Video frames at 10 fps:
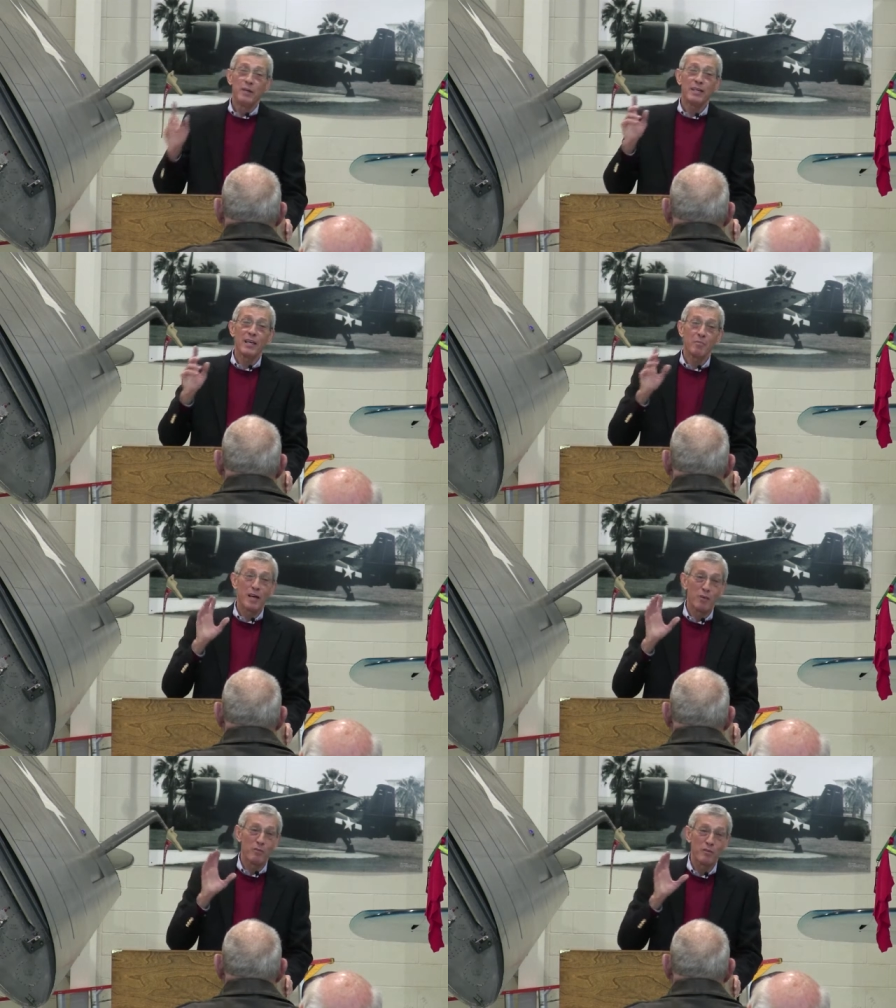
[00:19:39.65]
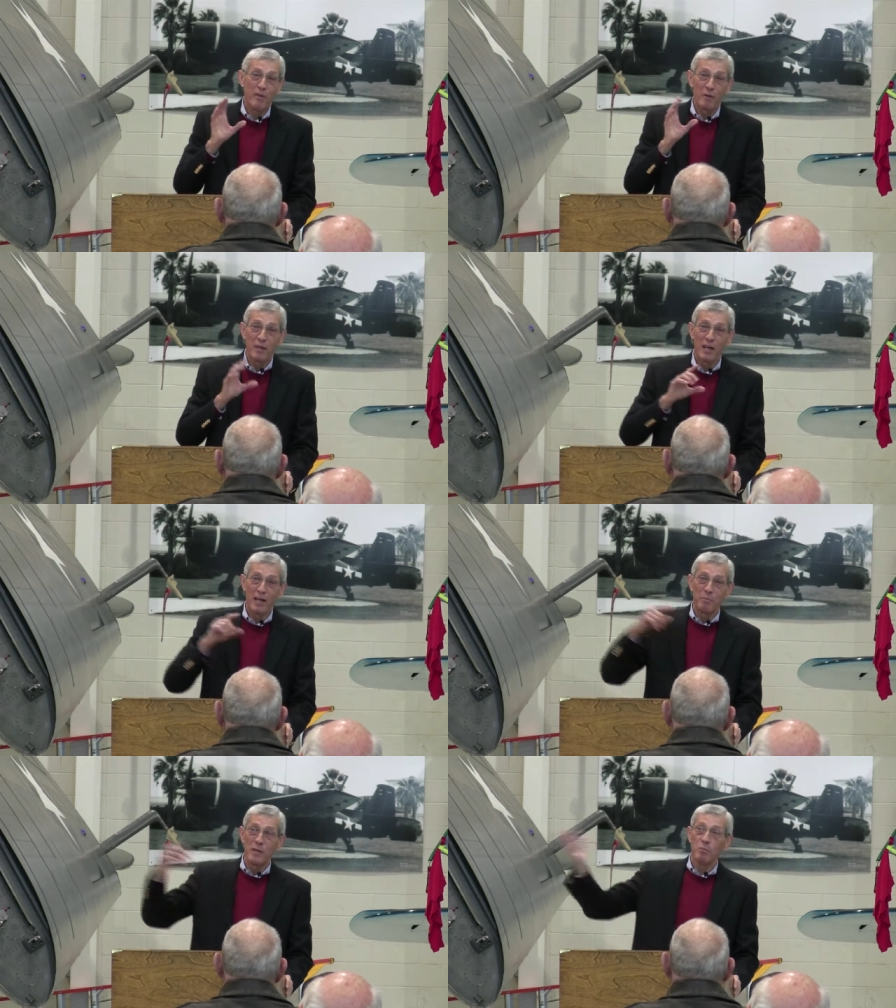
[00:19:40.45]
Pete came back with the following
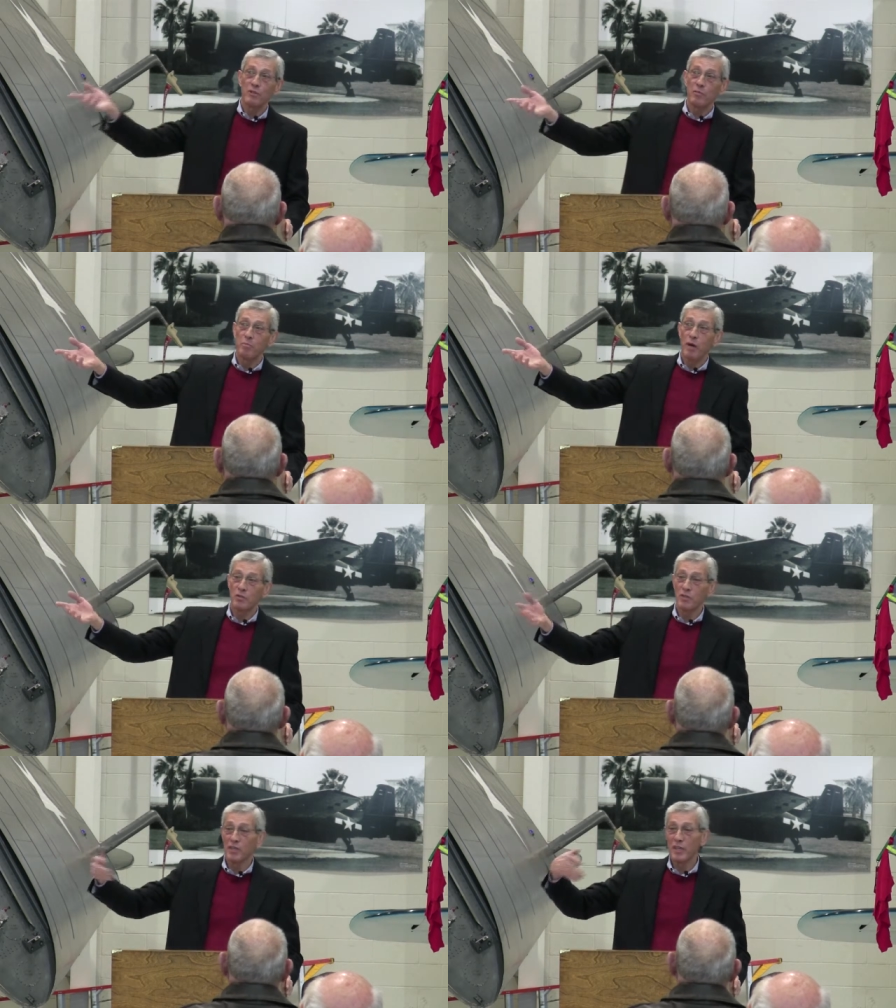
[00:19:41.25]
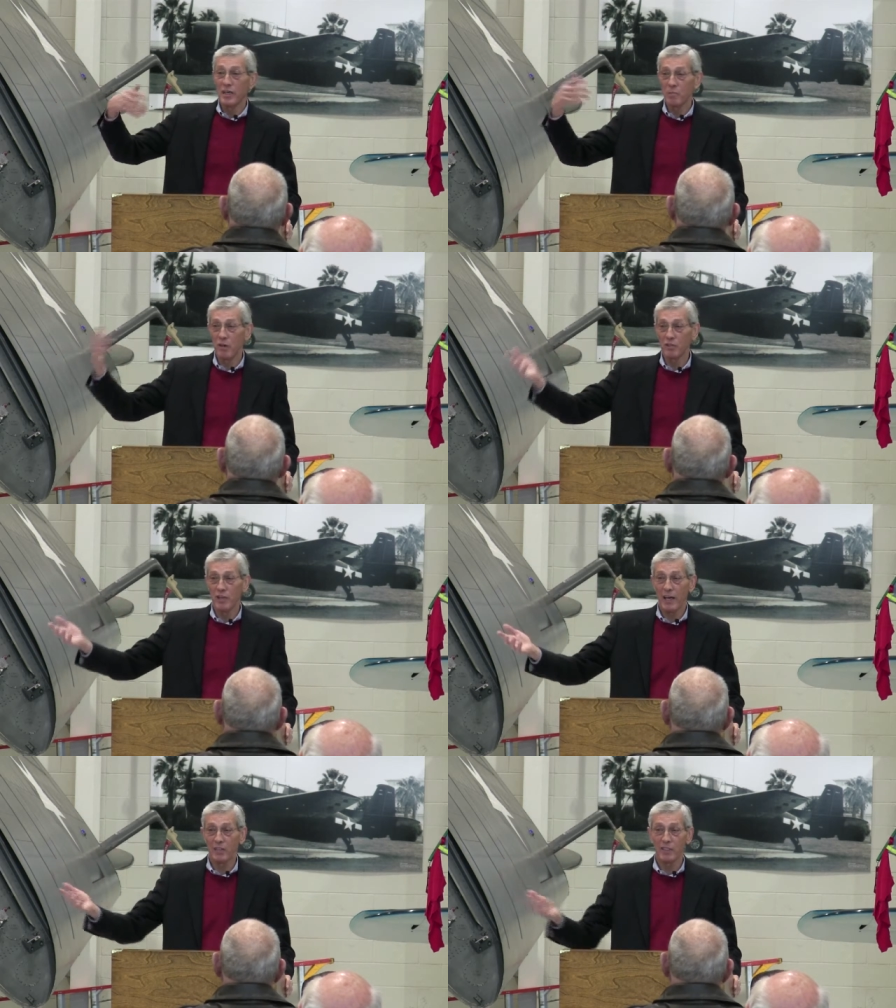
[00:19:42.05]
line. Pete was from Boston. He had a
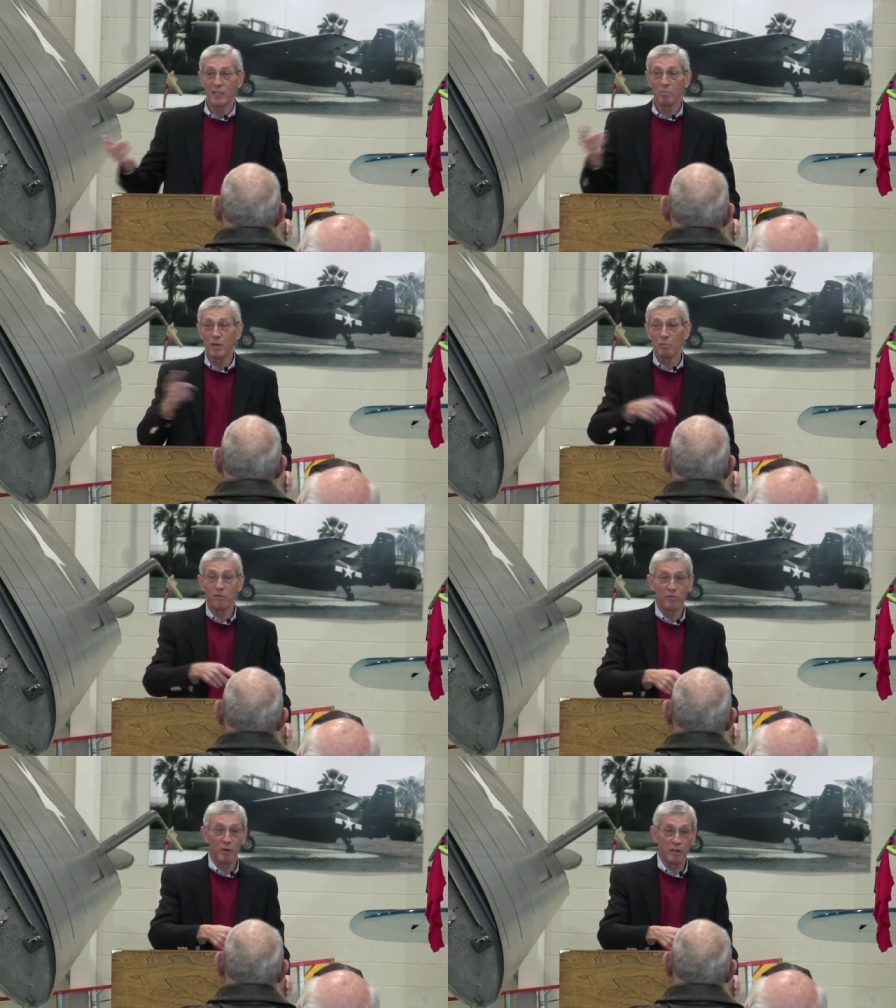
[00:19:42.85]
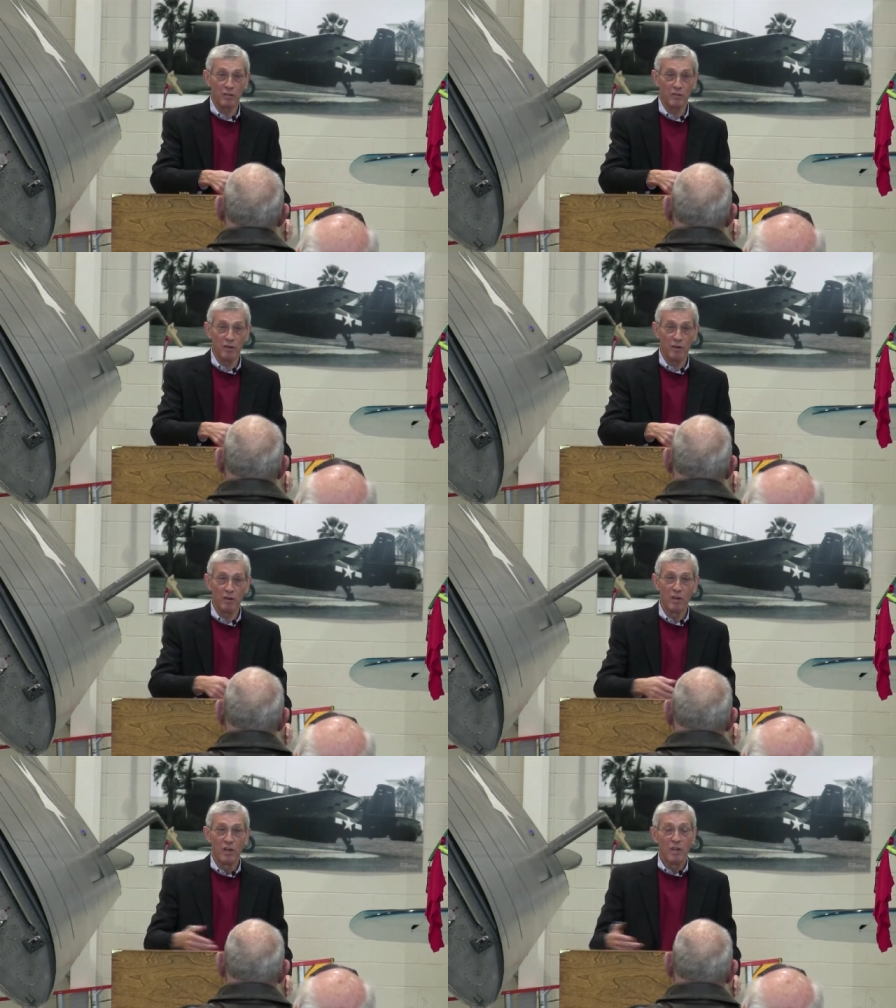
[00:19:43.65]
Boston accent. Pud was from Arkansas.